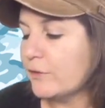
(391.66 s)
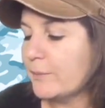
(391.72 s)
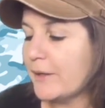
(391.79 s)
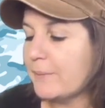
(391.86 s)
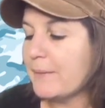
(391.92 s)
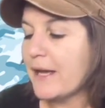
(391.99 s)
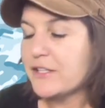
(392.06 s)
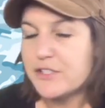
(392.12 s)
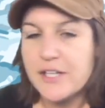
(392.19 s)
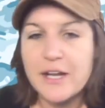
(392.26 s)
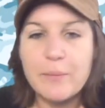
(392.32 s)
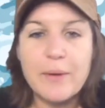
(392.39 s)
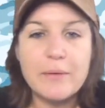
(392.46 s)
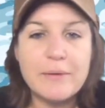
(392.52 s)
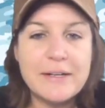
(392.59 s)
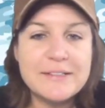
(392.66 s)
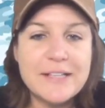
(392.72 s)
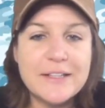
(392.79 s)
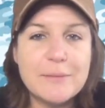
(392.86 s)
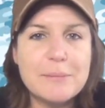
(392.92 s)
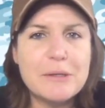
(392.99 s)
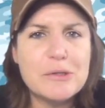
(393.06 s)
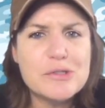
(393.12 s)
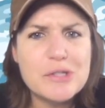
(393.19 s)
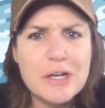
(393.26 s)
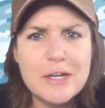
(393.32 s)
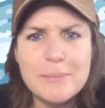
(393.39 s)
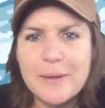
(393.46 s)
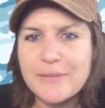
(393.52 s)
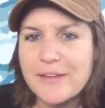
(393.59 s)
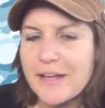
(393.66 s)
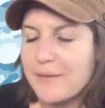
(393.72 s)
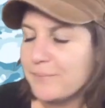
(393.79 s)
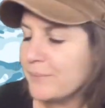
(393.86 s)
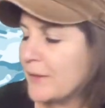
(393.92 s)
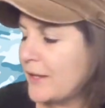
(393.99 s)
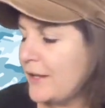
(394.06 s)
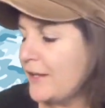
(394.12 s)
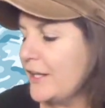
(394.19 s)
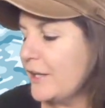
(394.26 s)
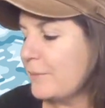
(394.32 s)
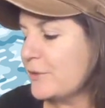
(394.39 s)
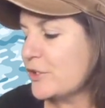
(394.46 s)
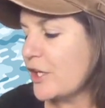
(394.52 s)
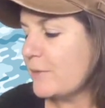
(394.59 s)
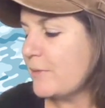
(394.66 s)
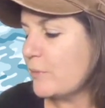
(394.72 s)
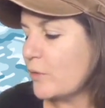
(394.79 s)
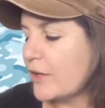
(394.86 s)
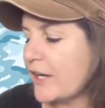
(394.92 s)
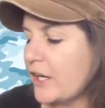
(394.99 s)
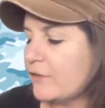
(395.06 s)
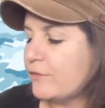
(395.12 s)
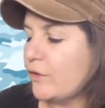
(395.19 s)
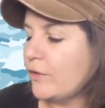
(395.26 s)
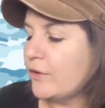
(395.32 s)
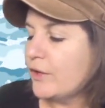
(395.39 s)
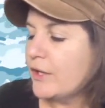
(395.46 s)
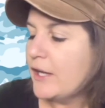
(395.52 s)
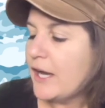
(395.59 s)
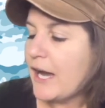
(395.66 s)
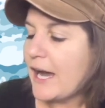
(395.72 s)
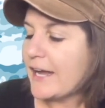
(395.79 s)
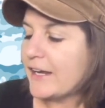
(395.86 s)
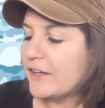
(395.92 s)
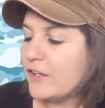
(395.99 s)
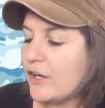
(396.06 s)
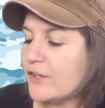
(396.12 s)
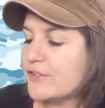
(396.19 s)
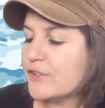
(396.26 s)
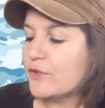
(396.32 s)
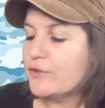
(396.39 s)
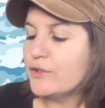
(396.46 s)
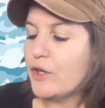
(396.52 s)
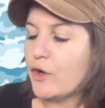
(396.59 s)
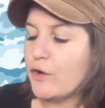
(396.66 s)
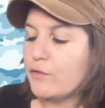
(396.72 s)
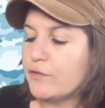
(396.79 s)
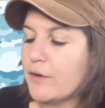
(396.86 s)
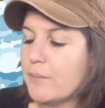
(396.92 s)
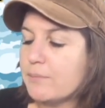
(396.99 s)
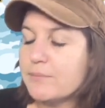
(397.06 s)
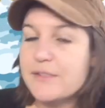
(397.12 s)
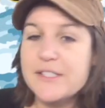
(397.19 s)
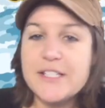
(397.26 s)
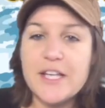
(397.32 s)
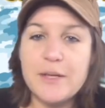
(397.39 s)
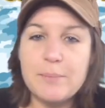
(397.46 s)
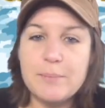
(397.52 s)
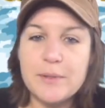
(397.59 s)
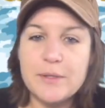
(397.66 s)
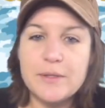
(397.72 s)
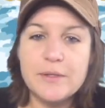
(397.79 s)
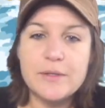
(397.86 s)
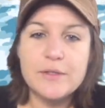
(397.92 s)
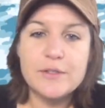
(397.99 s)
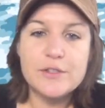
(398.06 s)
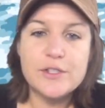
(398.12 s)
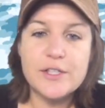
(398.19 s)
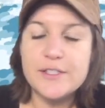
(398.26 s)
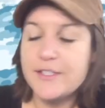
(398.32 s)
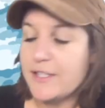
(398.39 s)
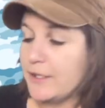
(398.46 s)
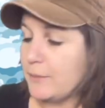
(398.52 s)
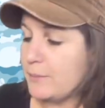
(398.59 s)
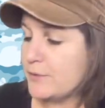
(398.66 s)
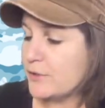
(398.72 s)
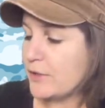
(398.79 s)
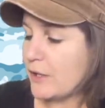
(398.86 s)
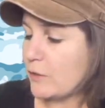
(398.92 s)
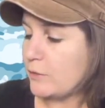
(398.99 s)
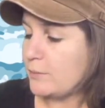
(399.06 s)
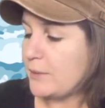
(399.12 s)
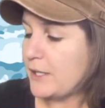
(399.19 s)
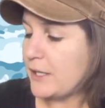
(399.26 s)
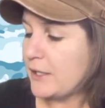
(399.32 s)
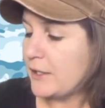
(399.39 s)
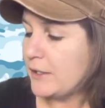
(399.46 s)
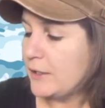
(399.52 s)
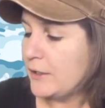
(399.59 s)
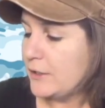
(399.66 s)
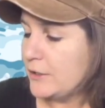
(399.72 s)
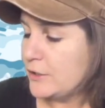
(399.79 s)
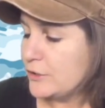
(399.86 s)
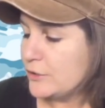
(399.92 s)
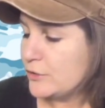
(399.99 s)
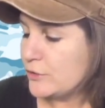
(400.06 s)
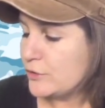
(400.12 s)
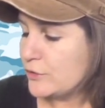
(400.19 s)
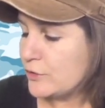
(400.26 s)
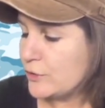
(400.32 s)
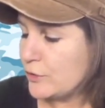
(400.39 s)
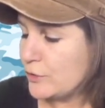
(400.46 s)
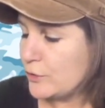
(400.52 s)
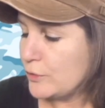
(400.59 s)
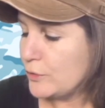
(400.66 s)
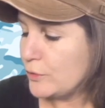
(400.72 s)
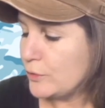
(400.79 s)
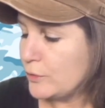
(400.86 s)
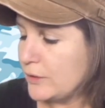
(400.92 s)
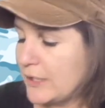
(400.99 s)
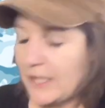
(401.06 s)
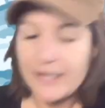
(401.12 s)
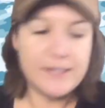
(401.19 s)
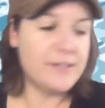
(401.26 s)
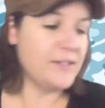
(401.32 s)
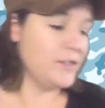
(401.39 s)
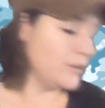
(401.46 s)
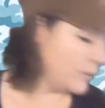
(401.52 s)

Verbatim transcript: but imagine I went right down the middle. Sorry about that. Let me try to be more careful. I could also go from tip to tip, so that would be two lines. You know